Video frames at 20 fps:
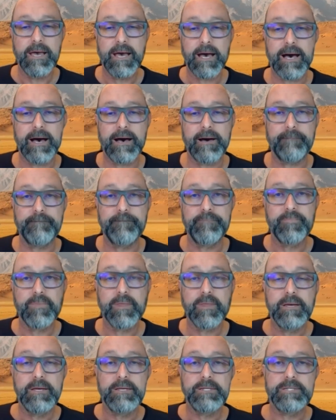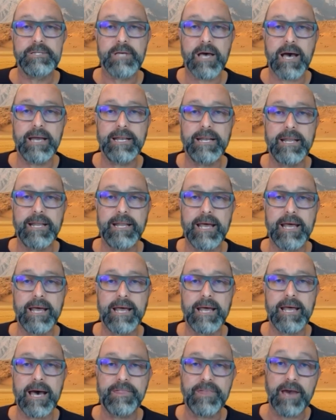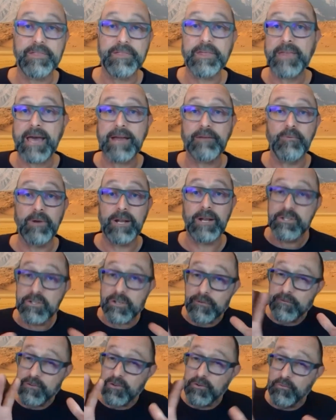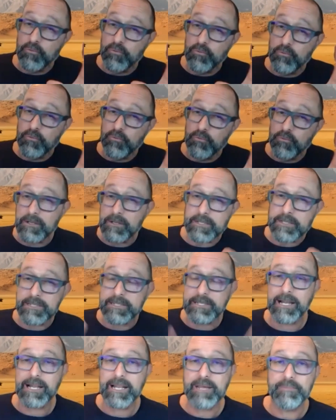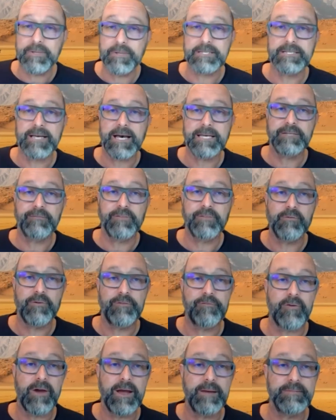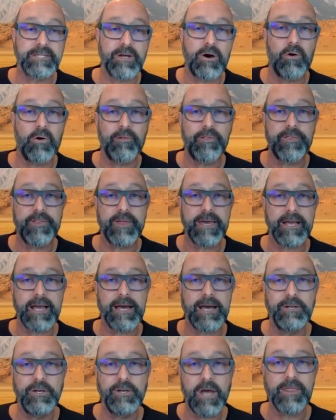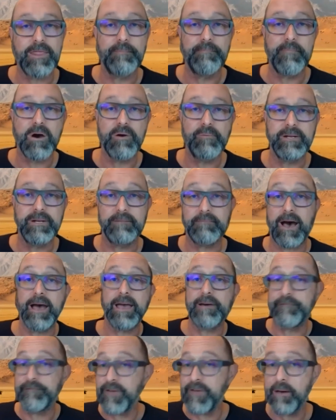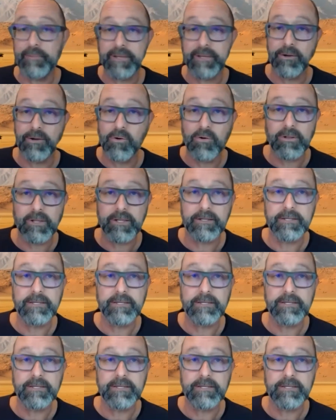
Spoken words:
And I think that really sort of subtly but decisively reframes the whole thing. At the moment, I have family in Auckland.